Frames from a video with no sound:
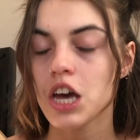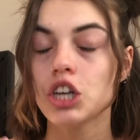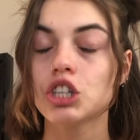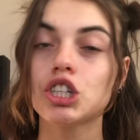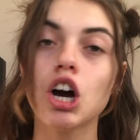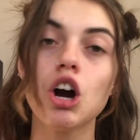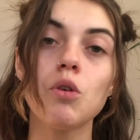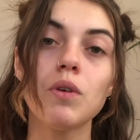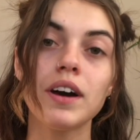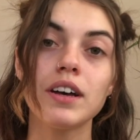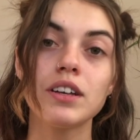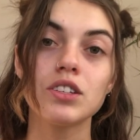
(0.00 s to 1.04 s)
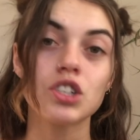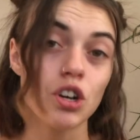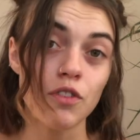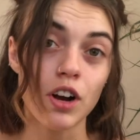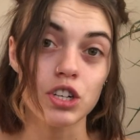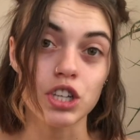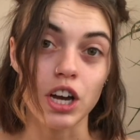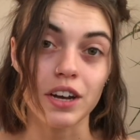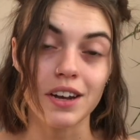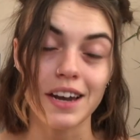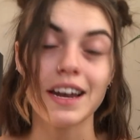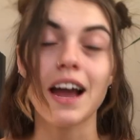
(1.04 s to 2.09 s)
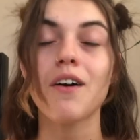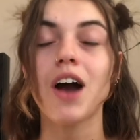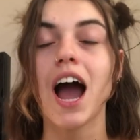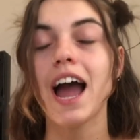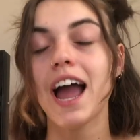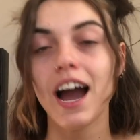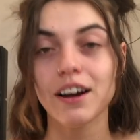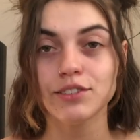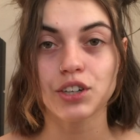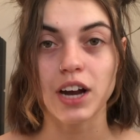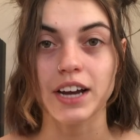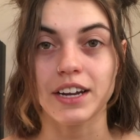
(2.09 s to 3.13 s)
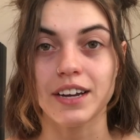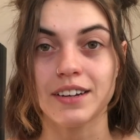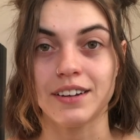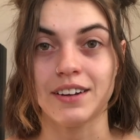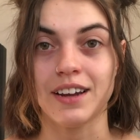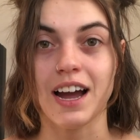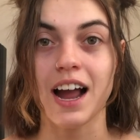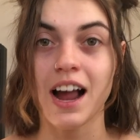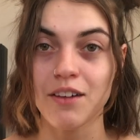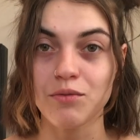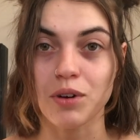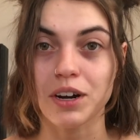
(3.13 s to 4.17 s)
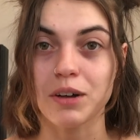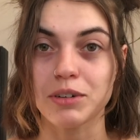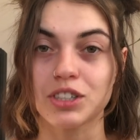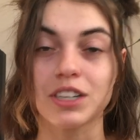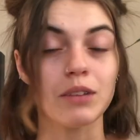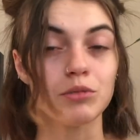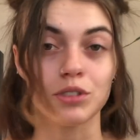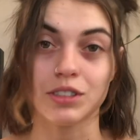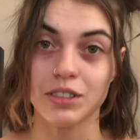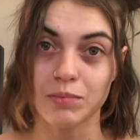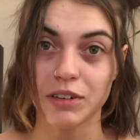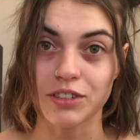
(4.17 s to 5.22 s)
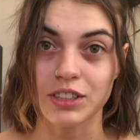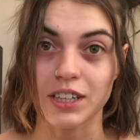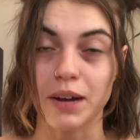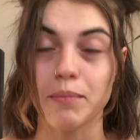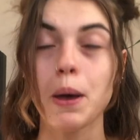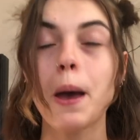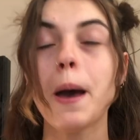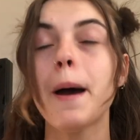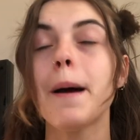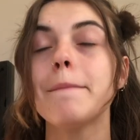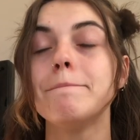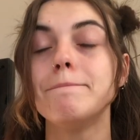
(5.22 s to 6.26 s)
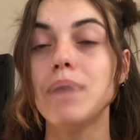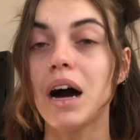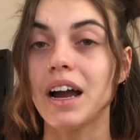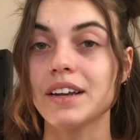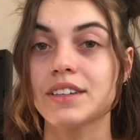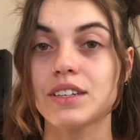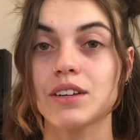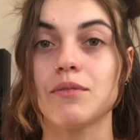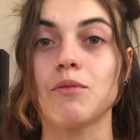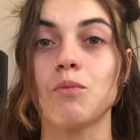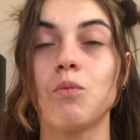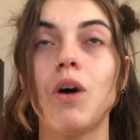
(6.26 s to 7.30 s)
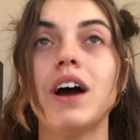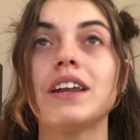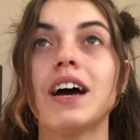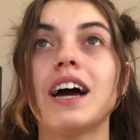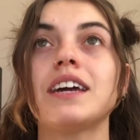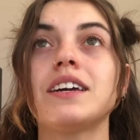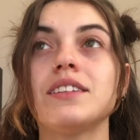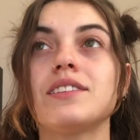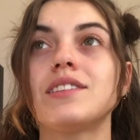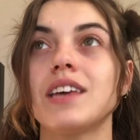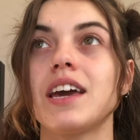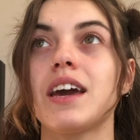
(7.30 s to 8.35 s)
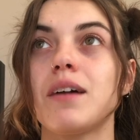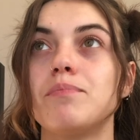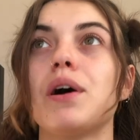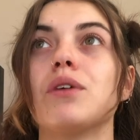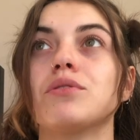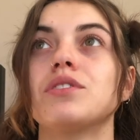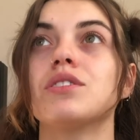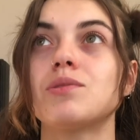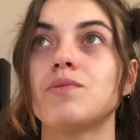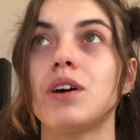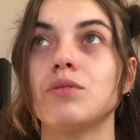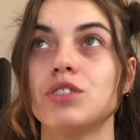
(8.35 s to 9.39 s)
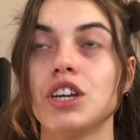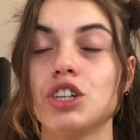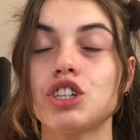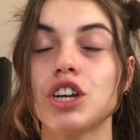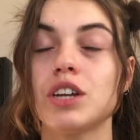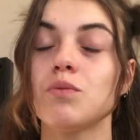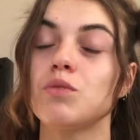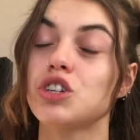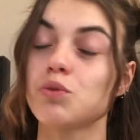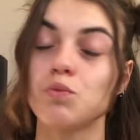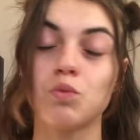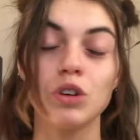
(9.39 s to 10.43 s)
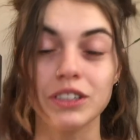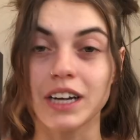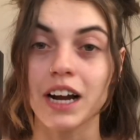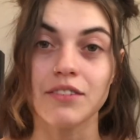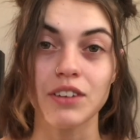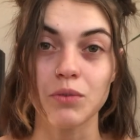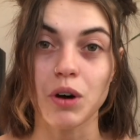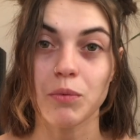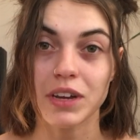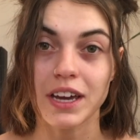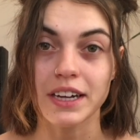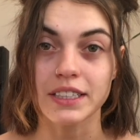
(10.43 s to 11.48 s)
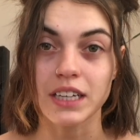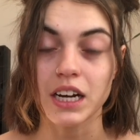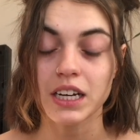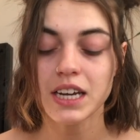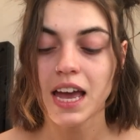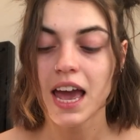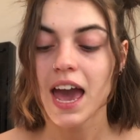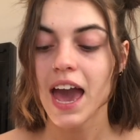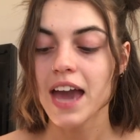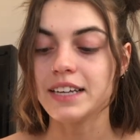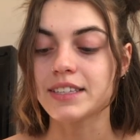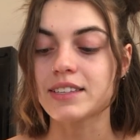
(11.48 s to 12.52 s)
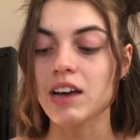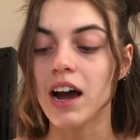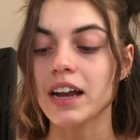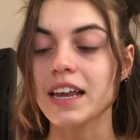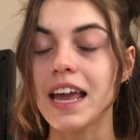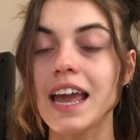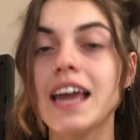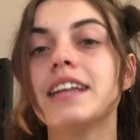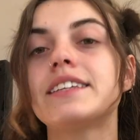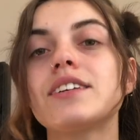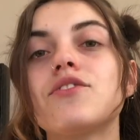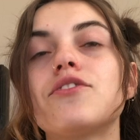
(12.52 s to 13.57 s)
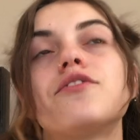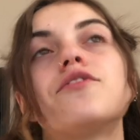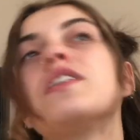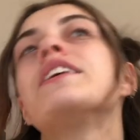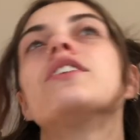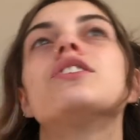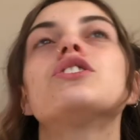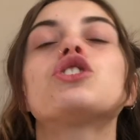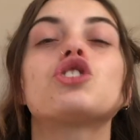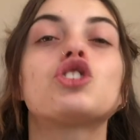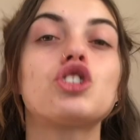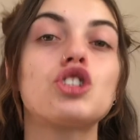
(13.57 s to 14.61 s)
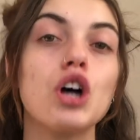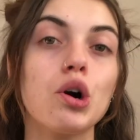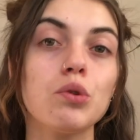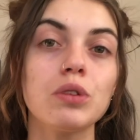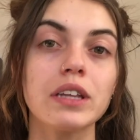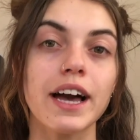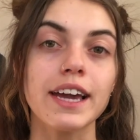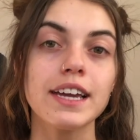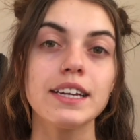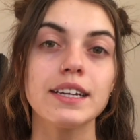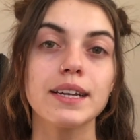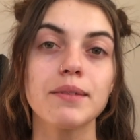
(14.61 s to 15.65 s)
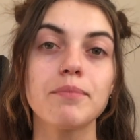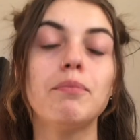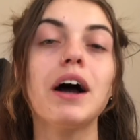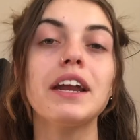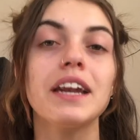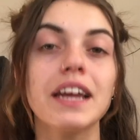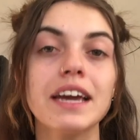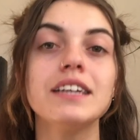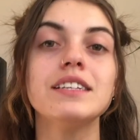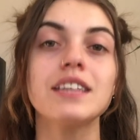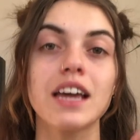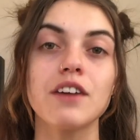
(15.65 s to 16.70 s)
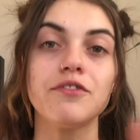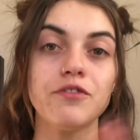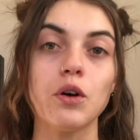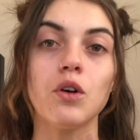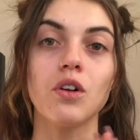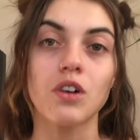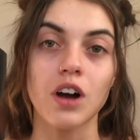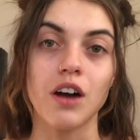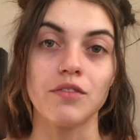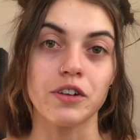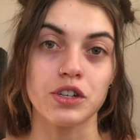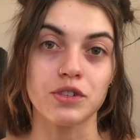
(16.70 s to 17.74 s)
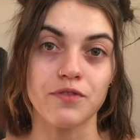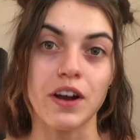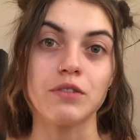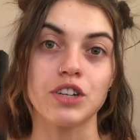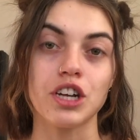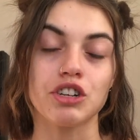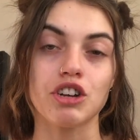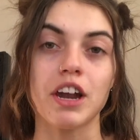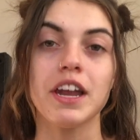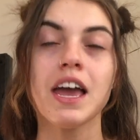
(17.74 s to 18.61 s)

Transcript: So far it's good. Now, I have tried it. I have worn it a bunch of times, so this is my first time. But what I can say about this foundation, which we'll dive in when we get it done, is that it feels so light, but it is a full coverage foundation.